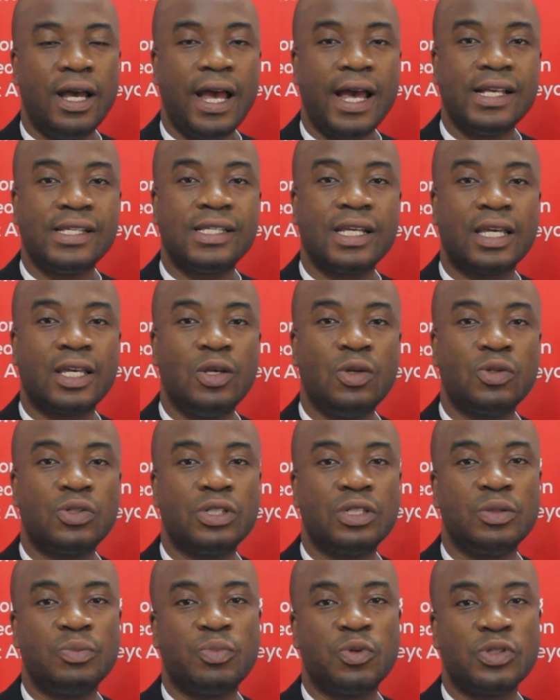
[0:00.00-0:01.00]

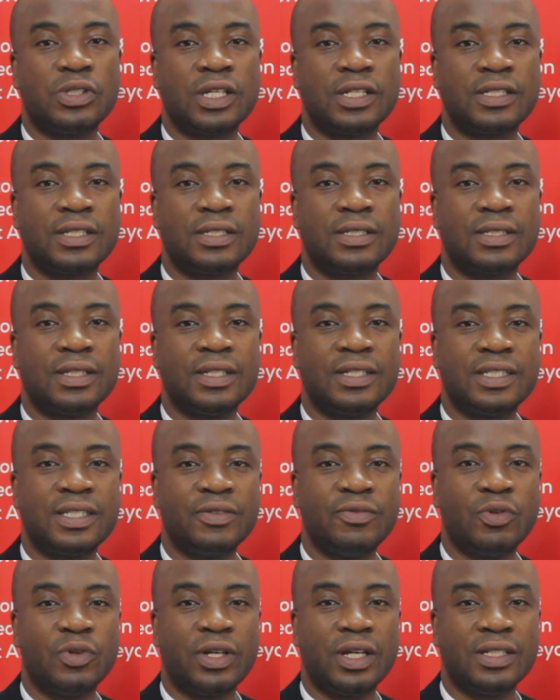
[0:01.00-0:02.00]
Execution processes in
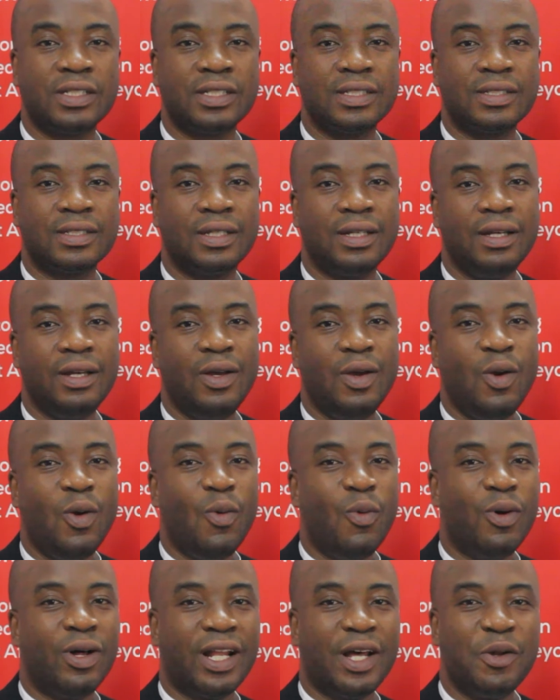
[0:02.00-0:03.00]
civil cases.
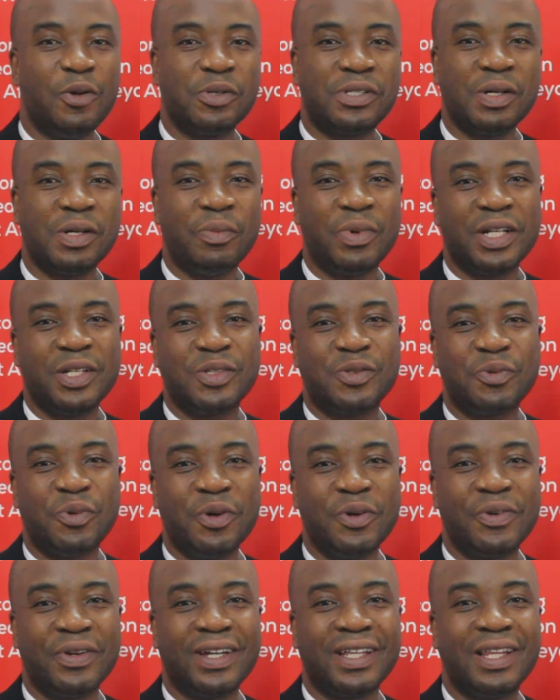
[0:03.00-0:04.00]
Well, I know somebody is
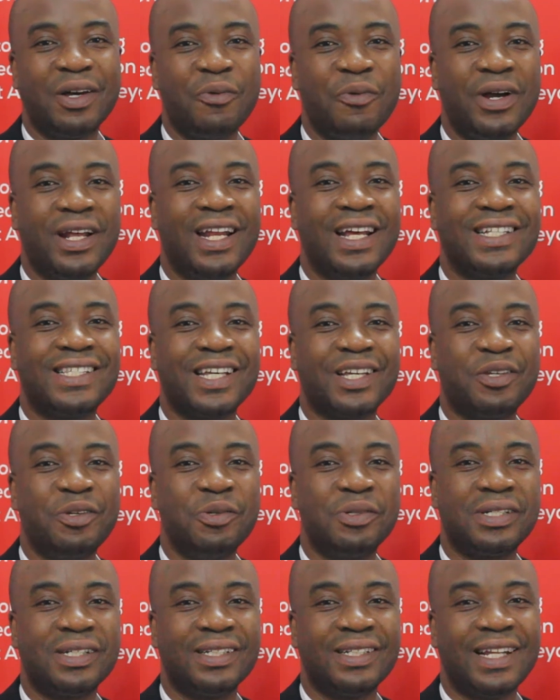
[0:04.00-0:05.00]
wondering, the word
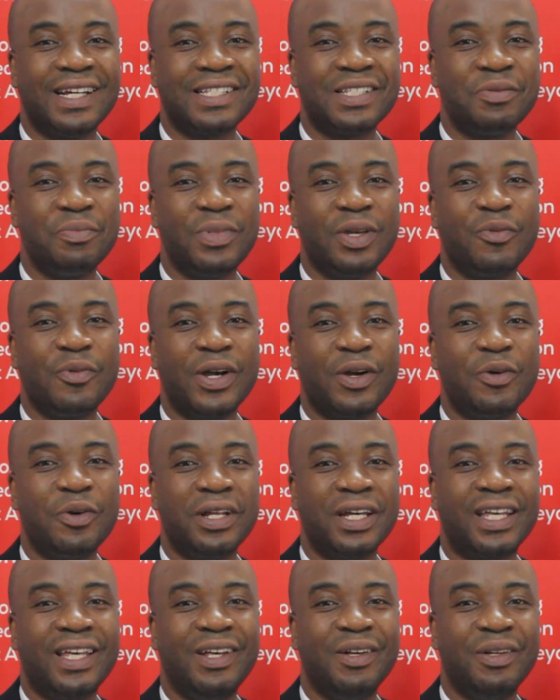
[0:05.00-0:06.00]
execution, does it mean we are going
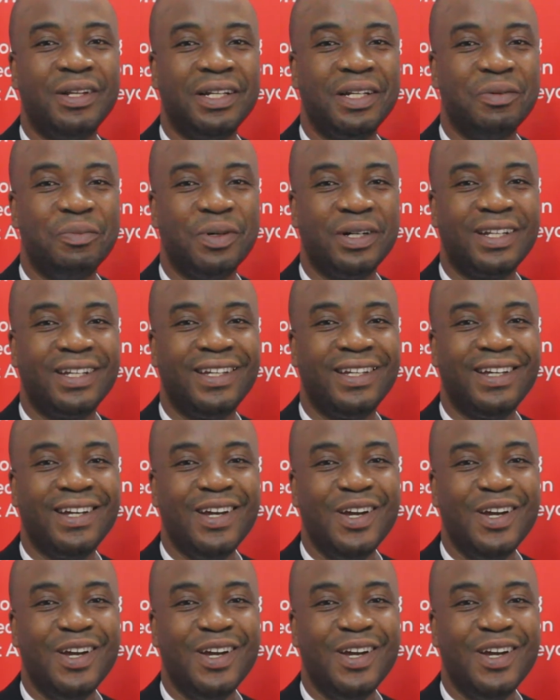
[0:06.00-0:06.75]
to kill anybody?